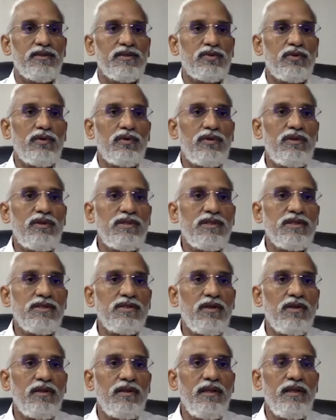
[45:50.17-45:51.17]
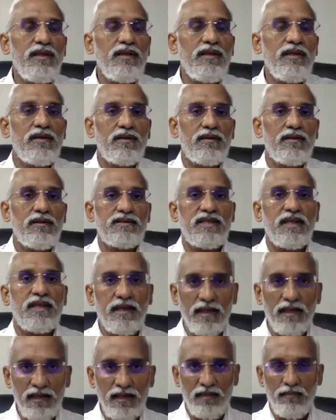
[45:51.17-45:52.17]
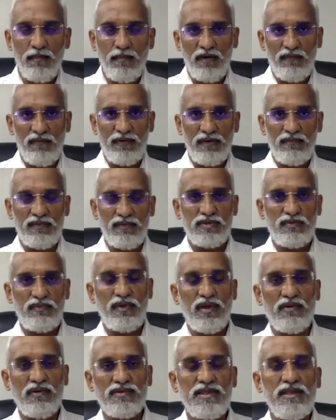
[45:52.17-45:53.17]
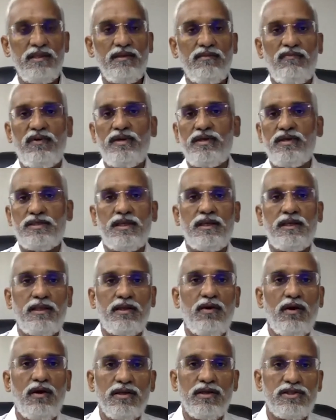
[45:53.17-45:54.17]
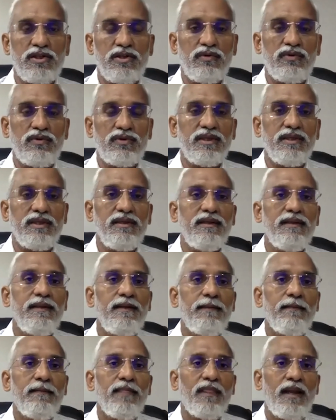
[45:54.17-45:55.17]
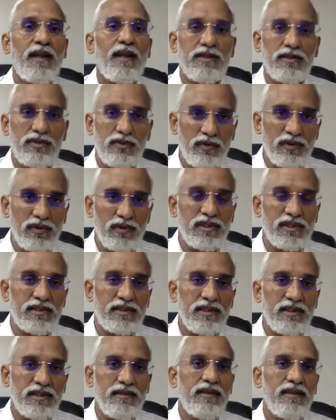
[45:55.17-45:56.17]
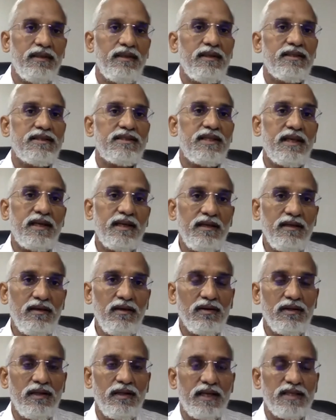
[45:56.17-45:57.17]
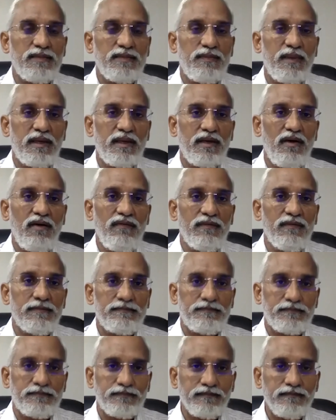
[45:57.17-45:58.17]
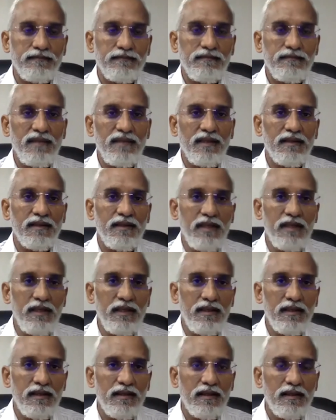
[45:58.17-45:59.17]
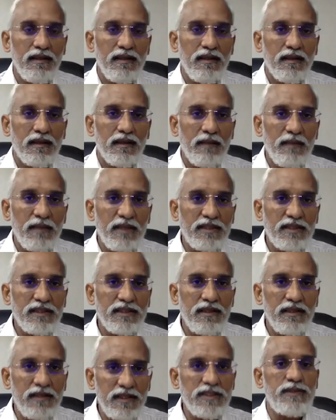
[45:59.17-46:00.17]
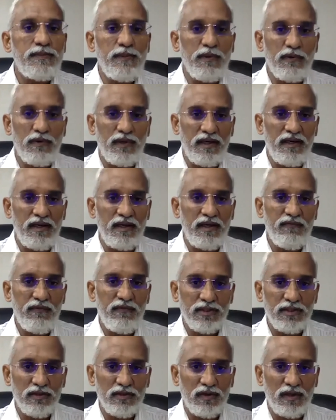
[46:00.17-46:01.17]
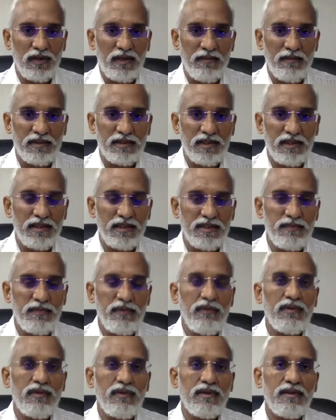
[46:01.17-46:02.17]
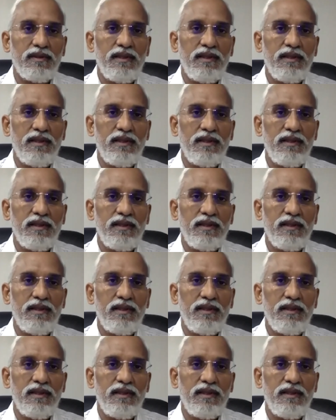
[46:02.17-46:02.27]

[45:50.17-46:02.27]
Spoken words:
So this is on the second limb of it, which we have seen first at the constitution and the jurisdiction, second on the aspect of the commercial dispute, a definition to the commercial dispute.